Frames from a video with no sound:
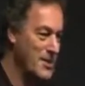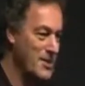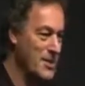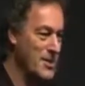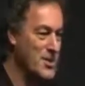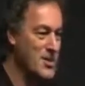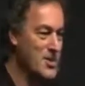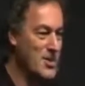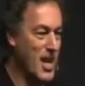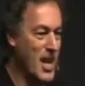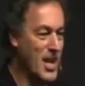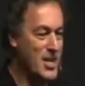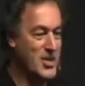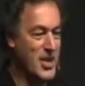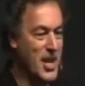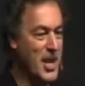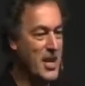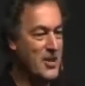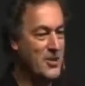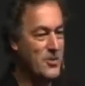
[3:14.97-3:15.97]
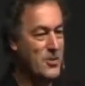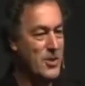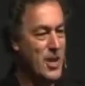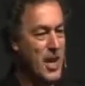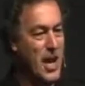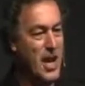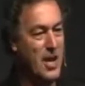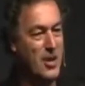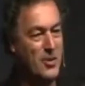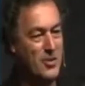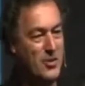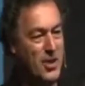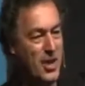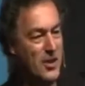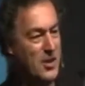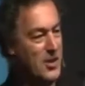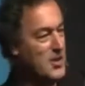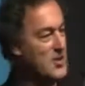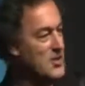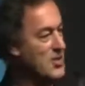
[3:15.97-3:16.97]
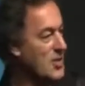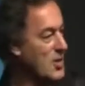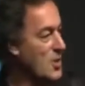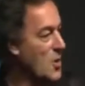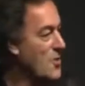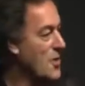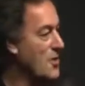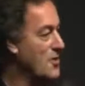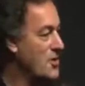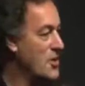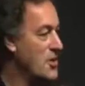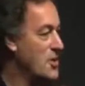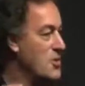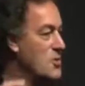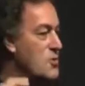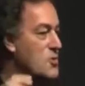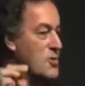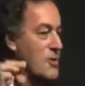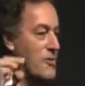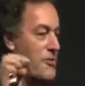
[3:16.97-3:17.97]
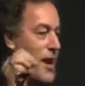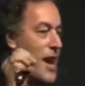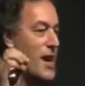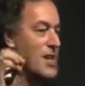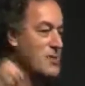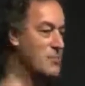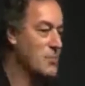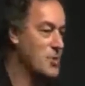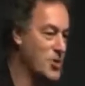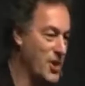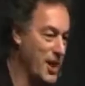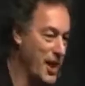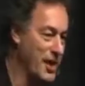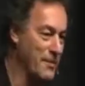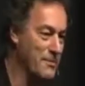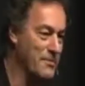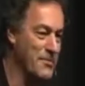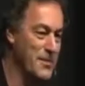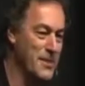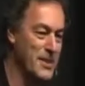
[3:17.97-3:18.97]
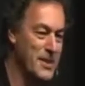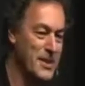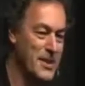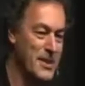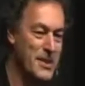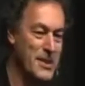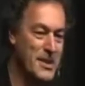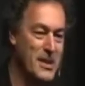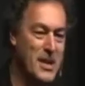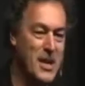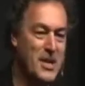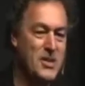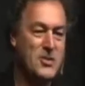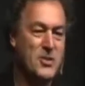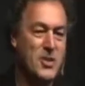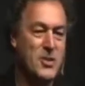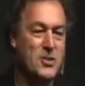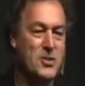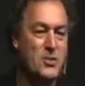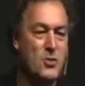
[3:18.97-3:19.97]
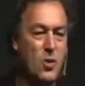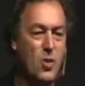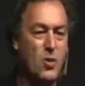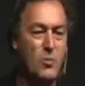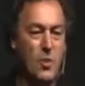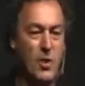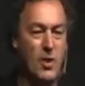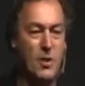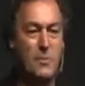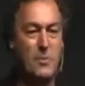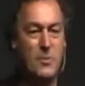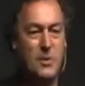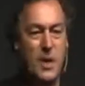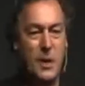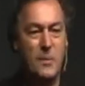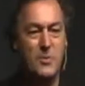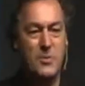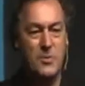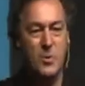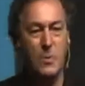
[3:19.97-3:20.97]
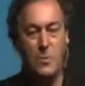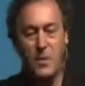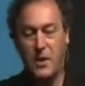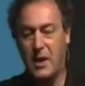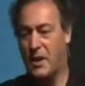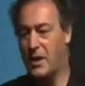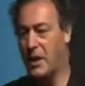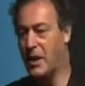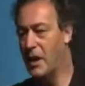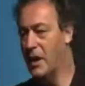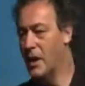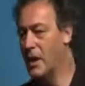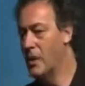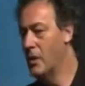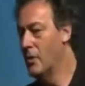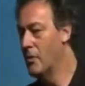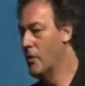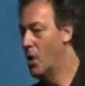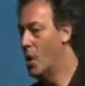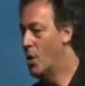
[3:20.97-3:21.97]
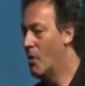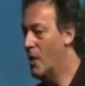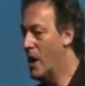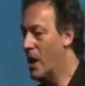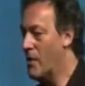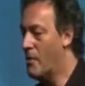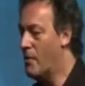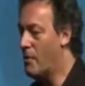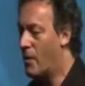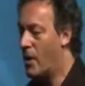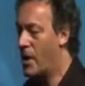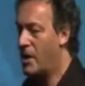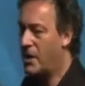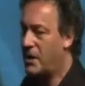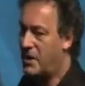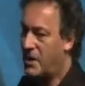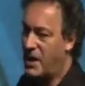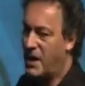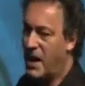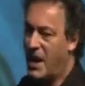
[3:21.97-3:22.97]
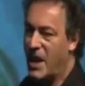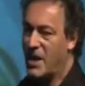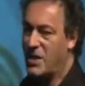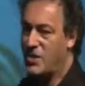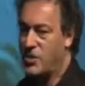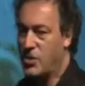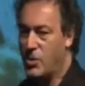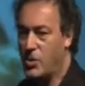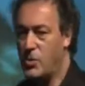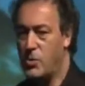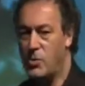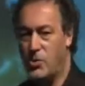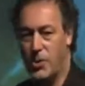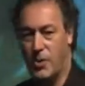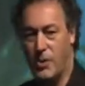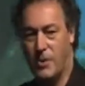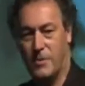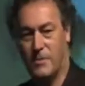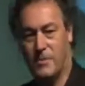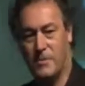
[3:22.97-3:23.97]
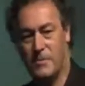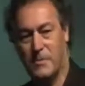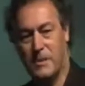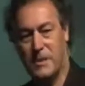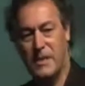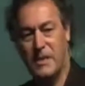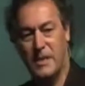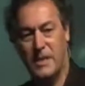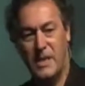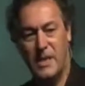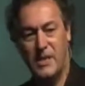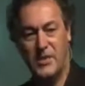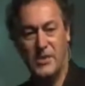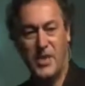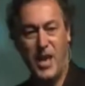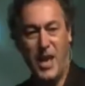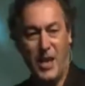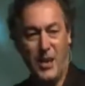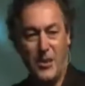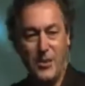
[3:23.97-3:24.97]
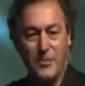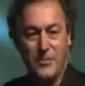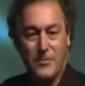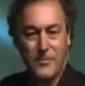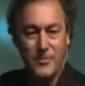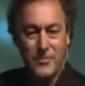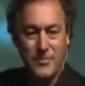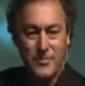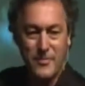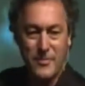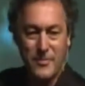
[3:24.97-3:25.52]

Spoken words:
This is like saying today, you know, 10 years ago, that you use a fax machine. It's just normal. It becomes completely normal. And marketing, as usual, is dead.